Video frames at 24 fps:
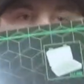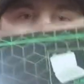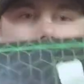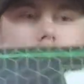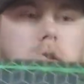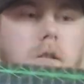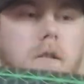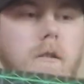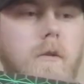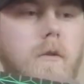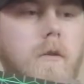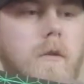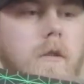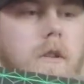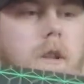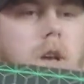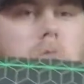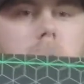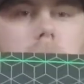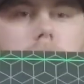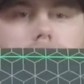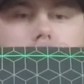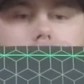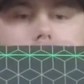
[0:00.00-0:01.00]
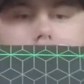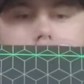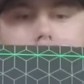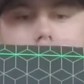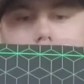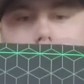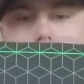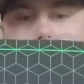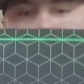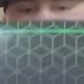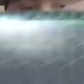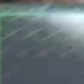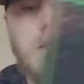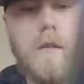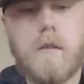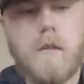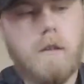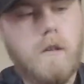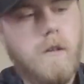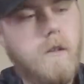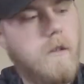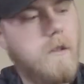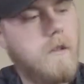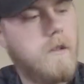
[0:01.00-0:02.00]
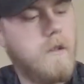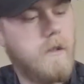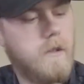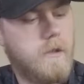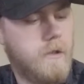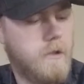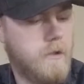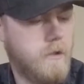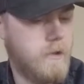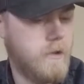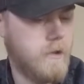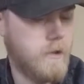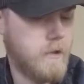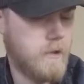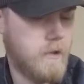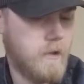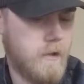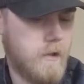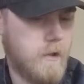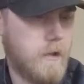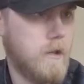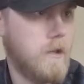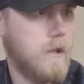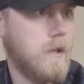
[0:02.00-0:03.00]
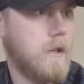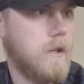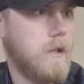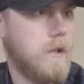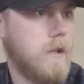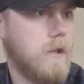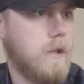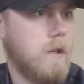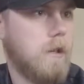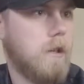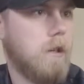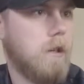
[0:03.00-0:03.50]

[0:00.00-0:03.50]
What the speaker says: lure lock. This is just the